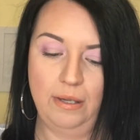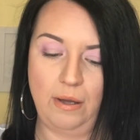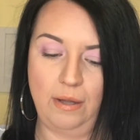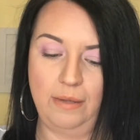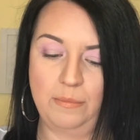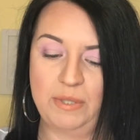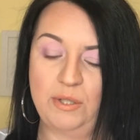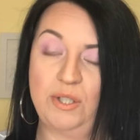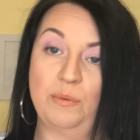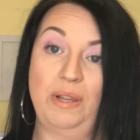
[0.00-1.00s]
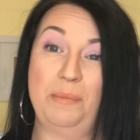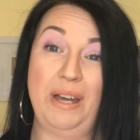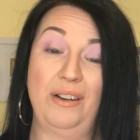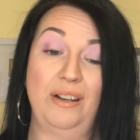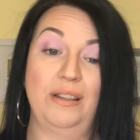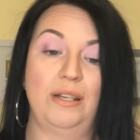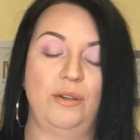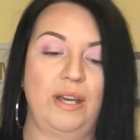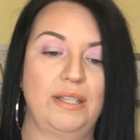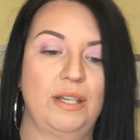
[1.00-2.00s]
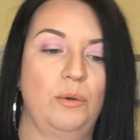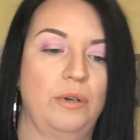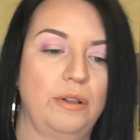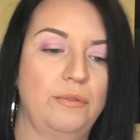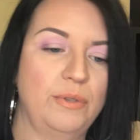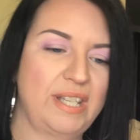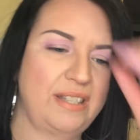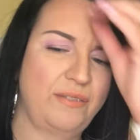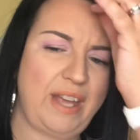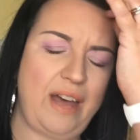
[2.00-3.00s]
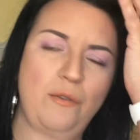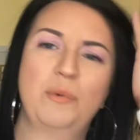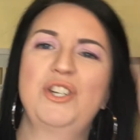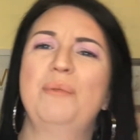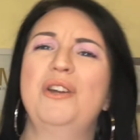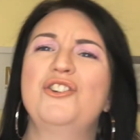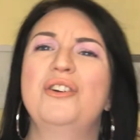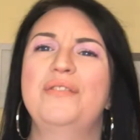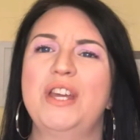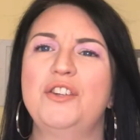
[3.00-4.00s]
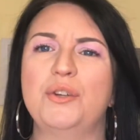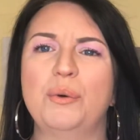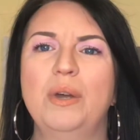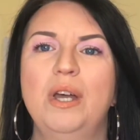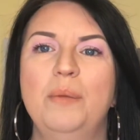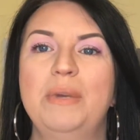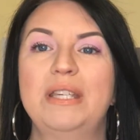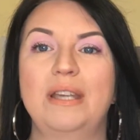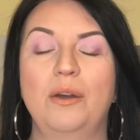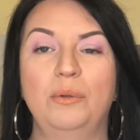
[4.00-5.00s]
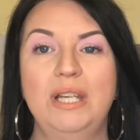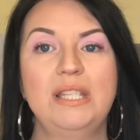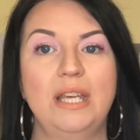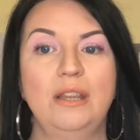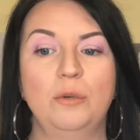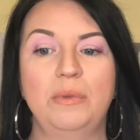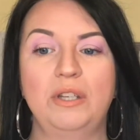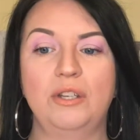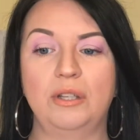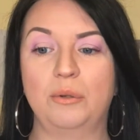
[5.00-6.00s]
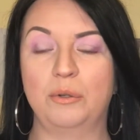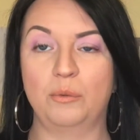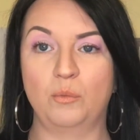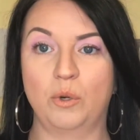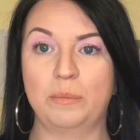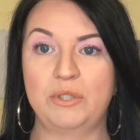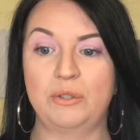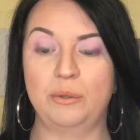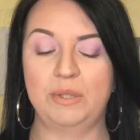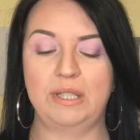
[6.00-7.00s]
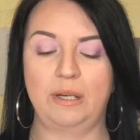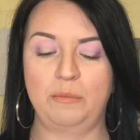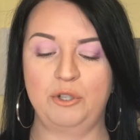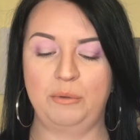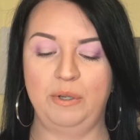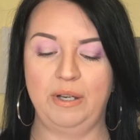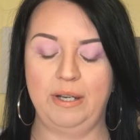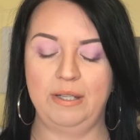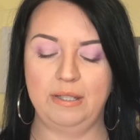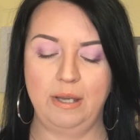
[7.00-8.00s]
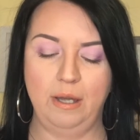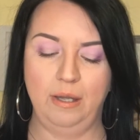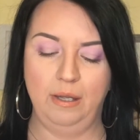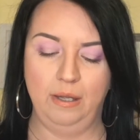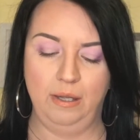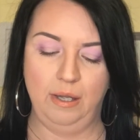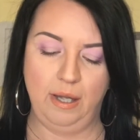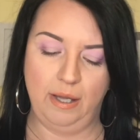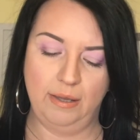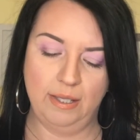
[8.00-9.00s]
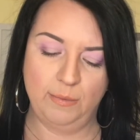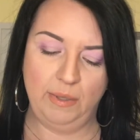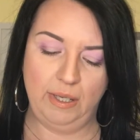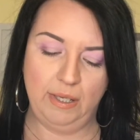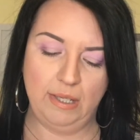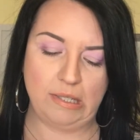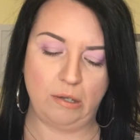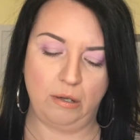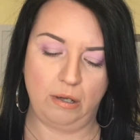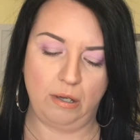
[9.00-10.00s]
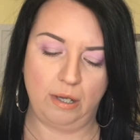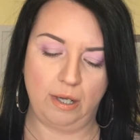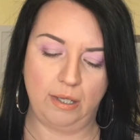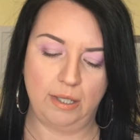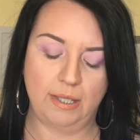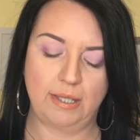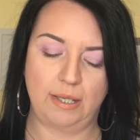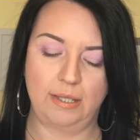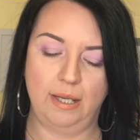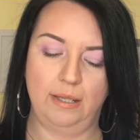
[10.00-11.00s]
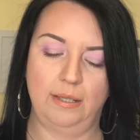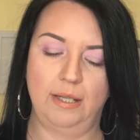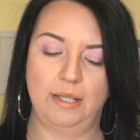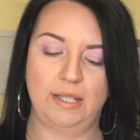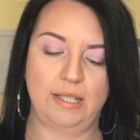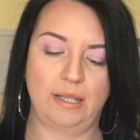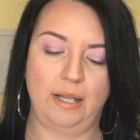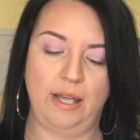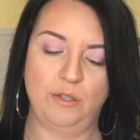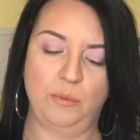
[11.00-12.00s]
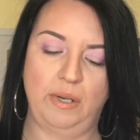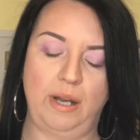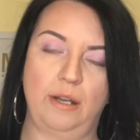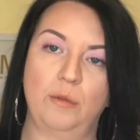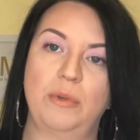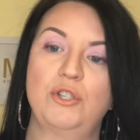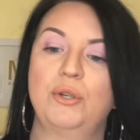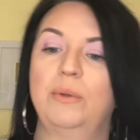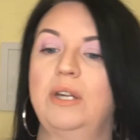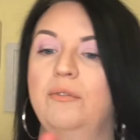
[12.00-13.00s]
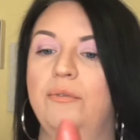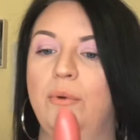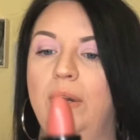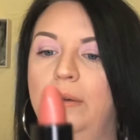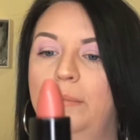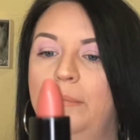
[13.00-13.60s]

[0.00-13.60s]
all of them, so it doesn't really matter. And then you guys can order the full size if they have them, which I'm not sure if they do because I only seen them in the little warms nudes that I'm showing you guys. And this one is called Suntan, and this is the last one out of the bunch. You only get four.